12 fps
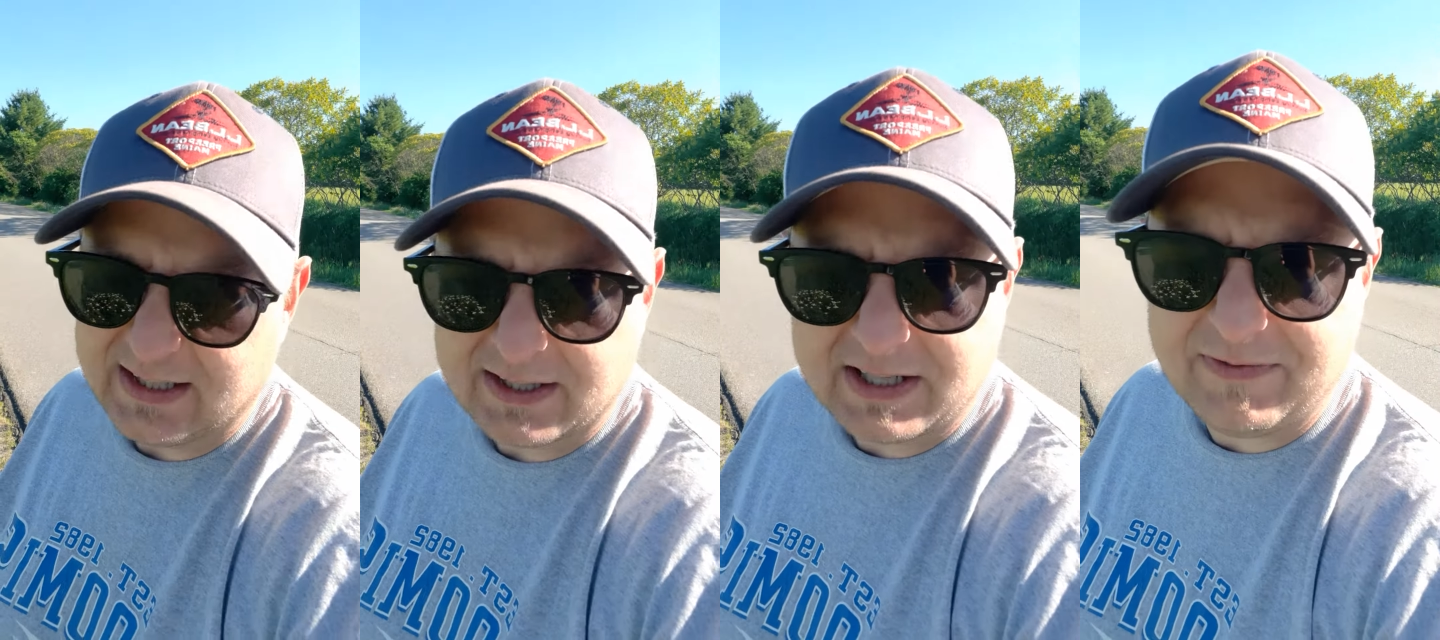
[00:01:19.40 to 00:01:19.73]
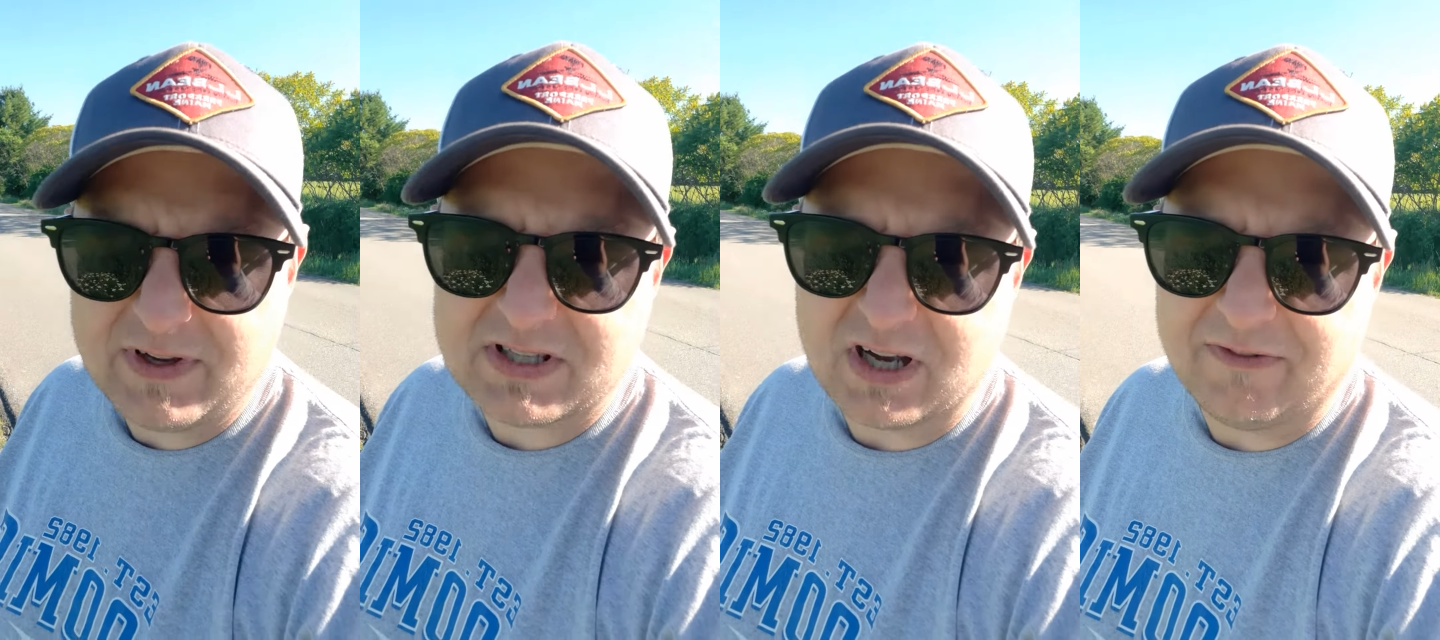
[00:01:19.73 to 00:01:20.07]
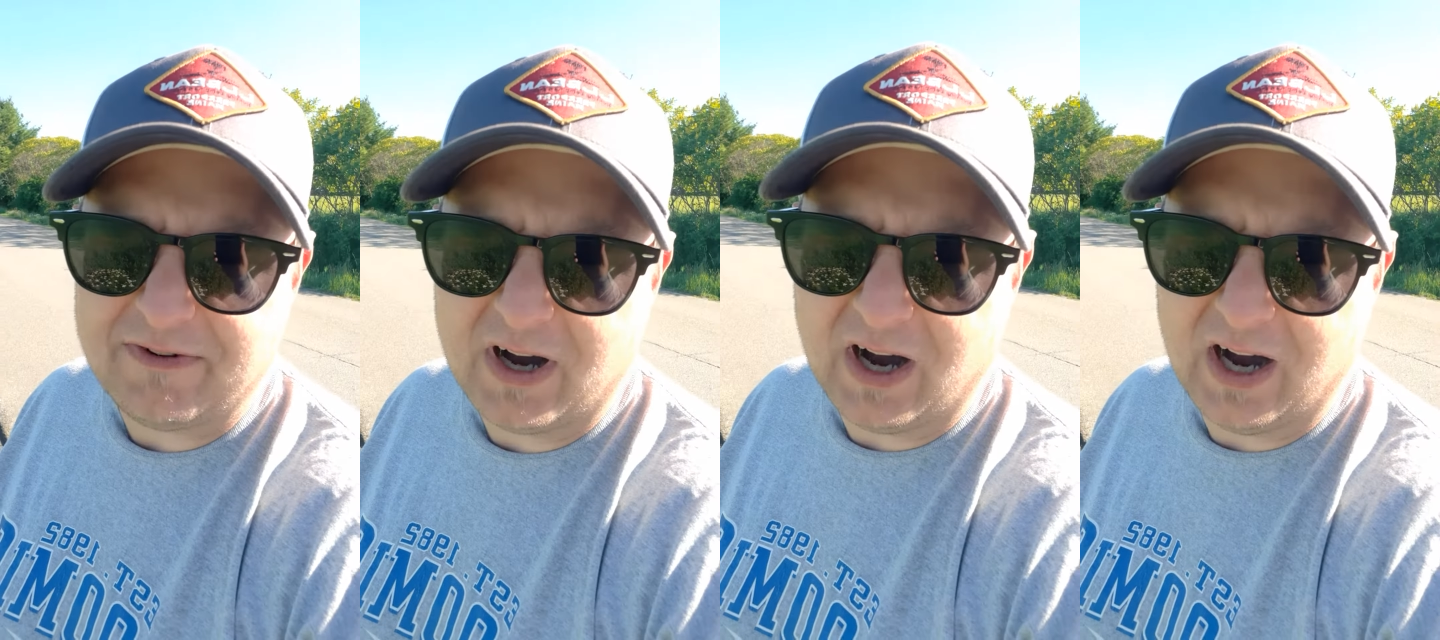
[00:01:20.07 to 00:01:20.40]
give
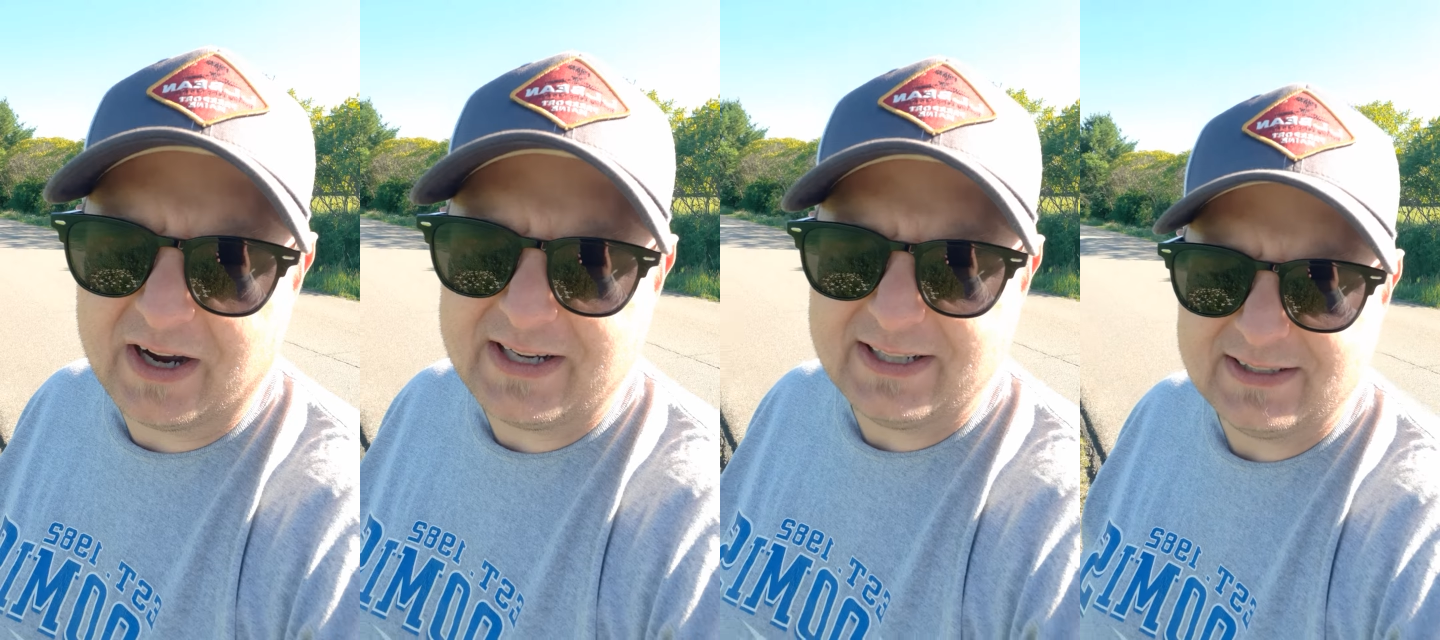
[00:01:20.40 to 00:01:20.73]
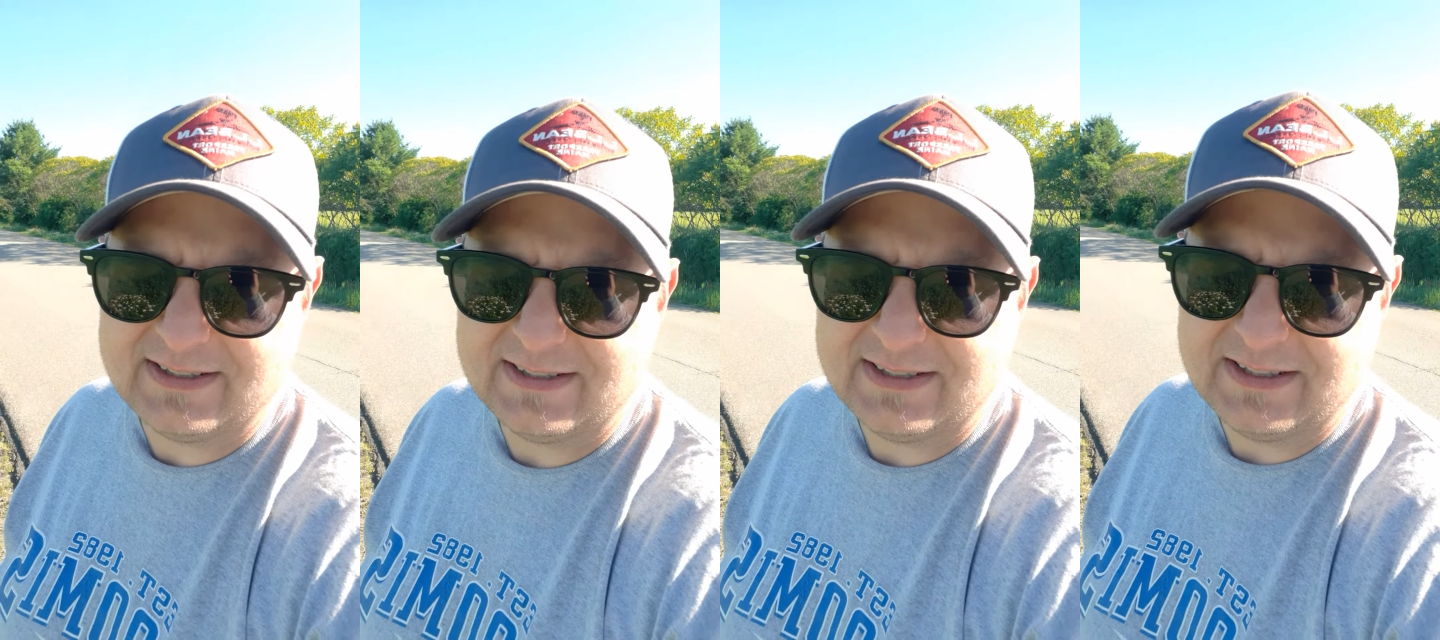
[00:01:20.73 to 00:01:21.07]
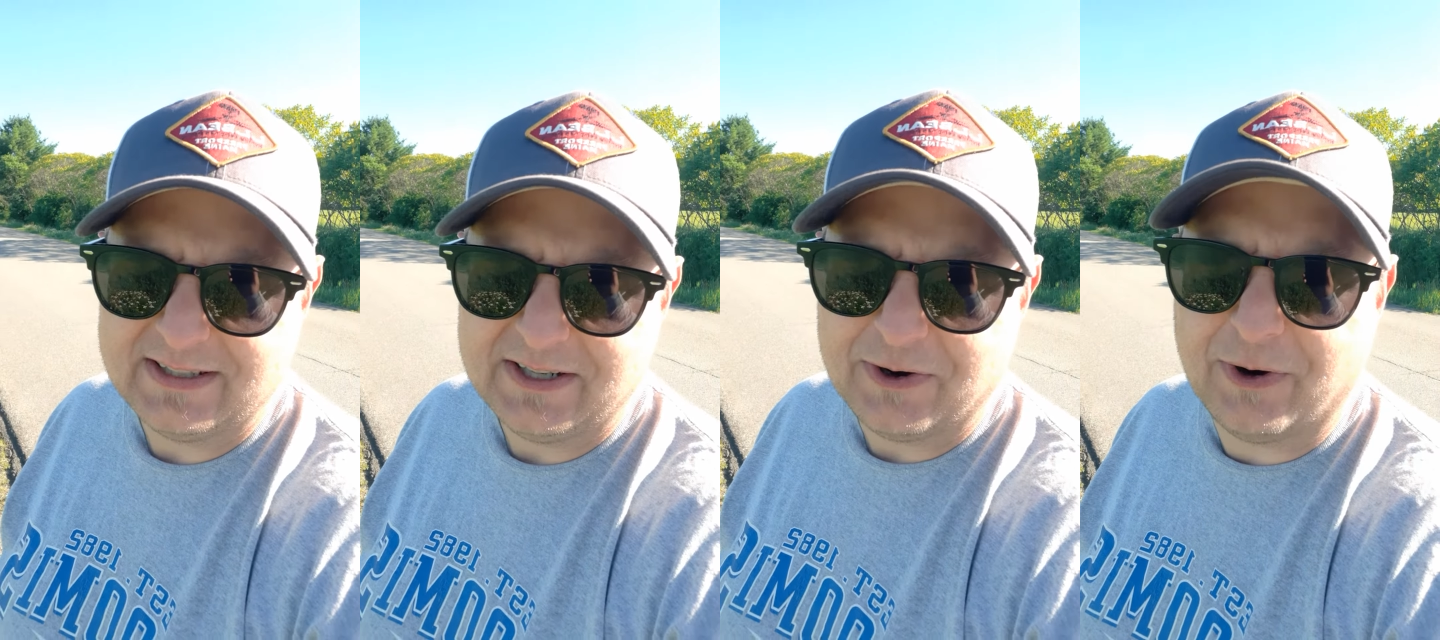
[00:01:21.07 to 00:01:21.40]
yourself a hug
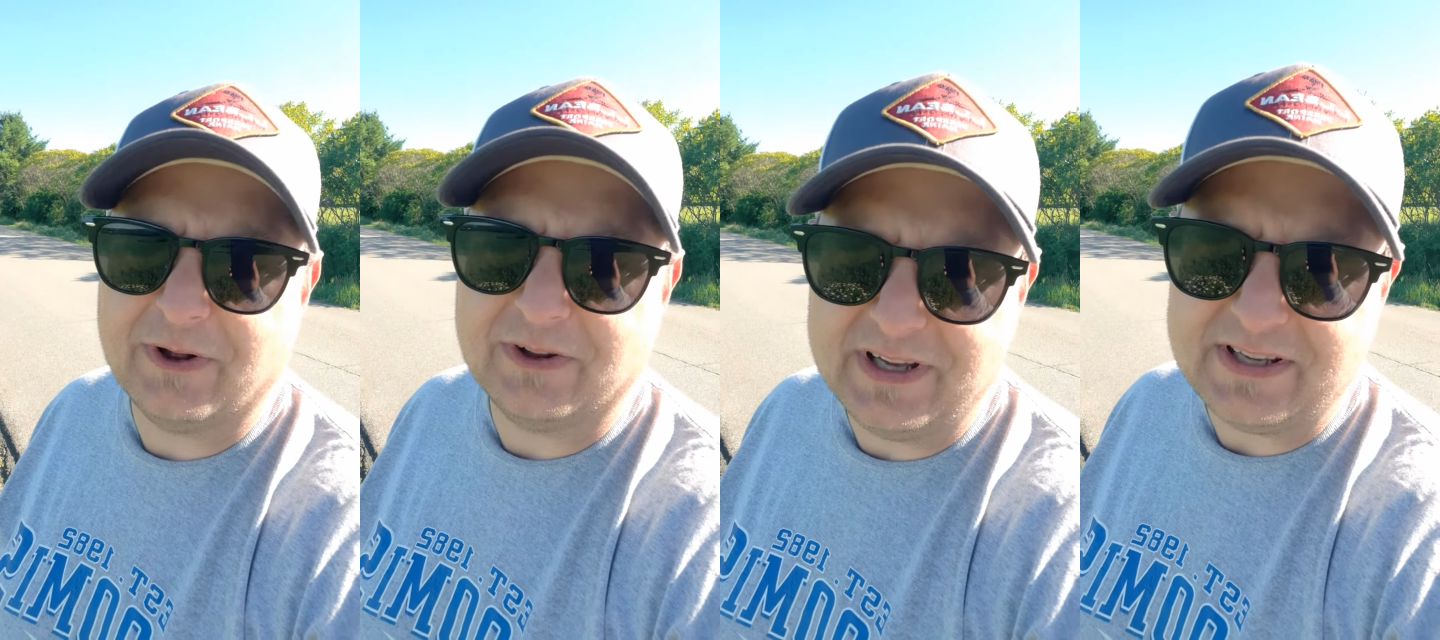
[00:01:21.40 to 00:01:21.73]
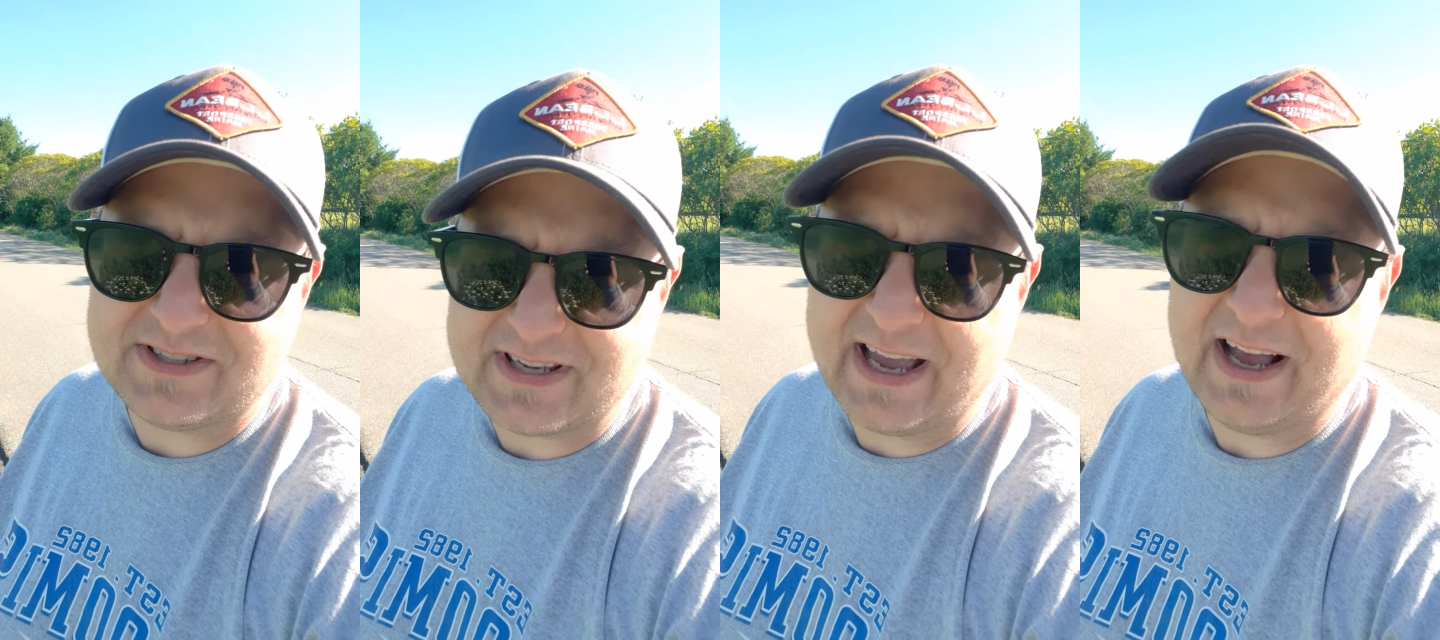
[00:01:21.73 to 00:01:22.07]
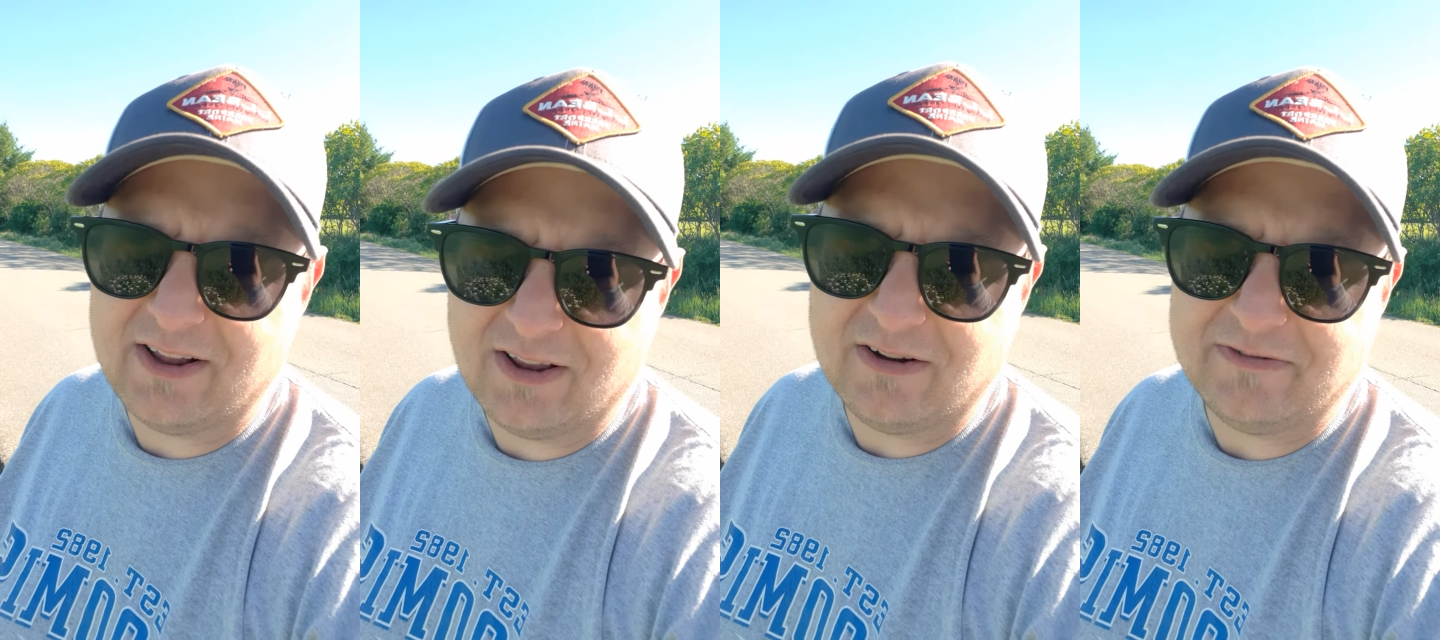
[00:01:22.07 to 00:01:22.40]
or at least say
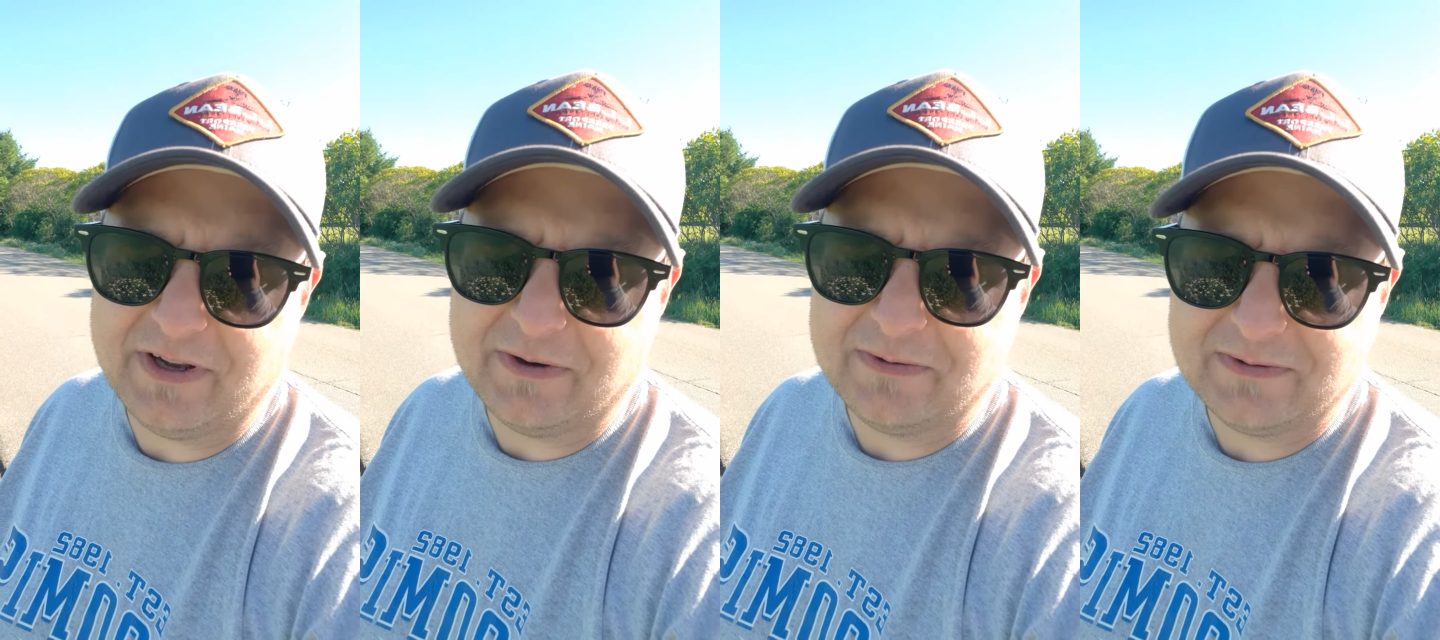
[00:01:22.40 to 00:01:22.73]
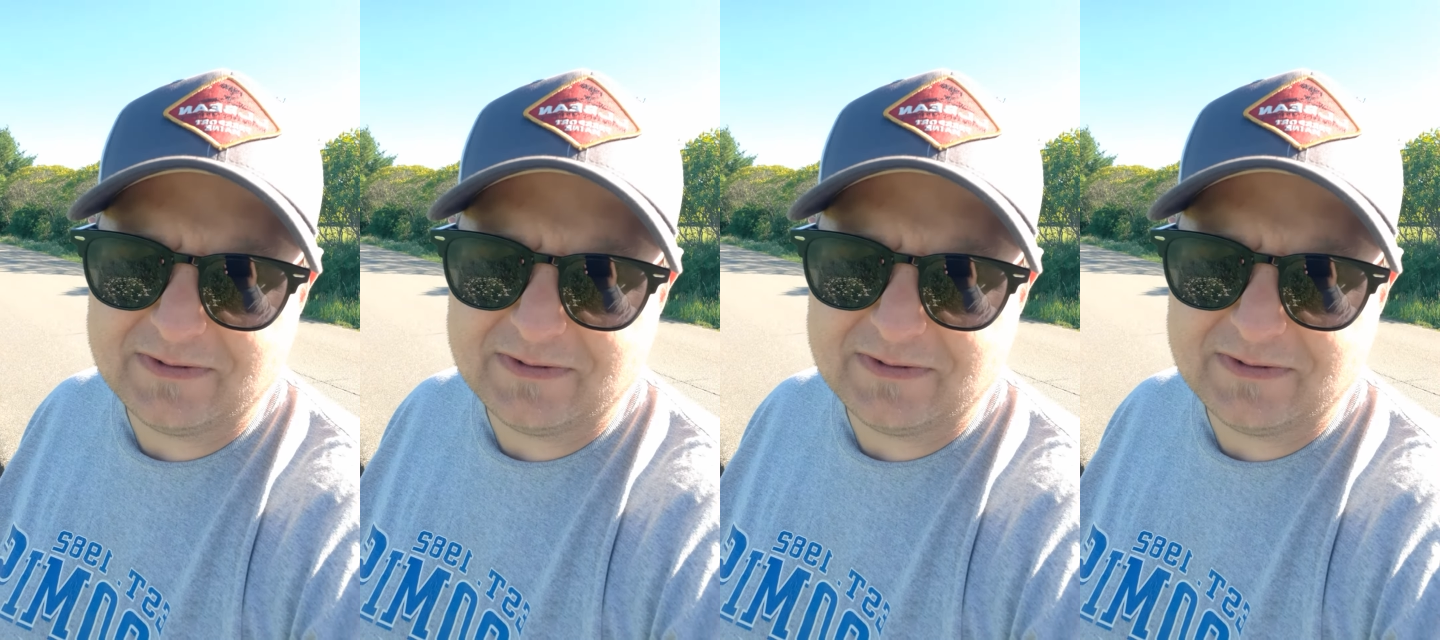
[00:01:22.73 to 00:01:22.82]
I love you.